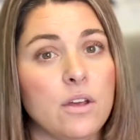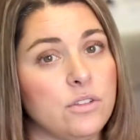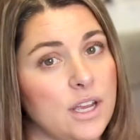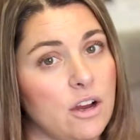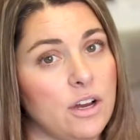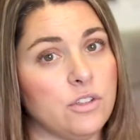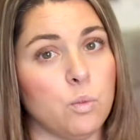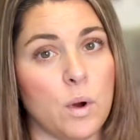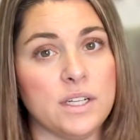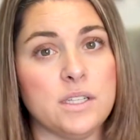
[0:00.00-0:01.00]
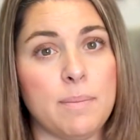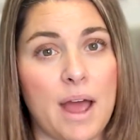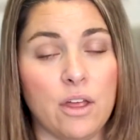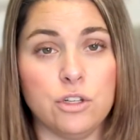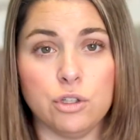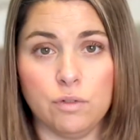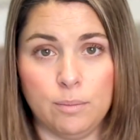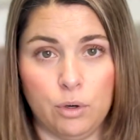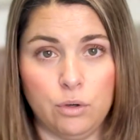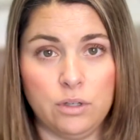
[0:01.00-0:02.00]
those areas once the pallets are
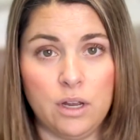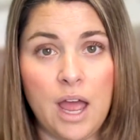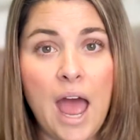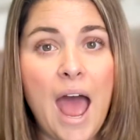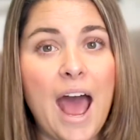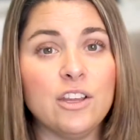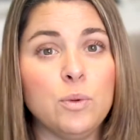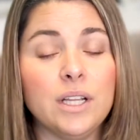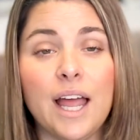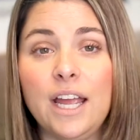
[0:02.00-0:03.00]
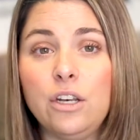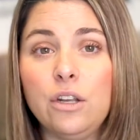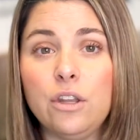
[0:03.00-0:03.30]
removed. As we lay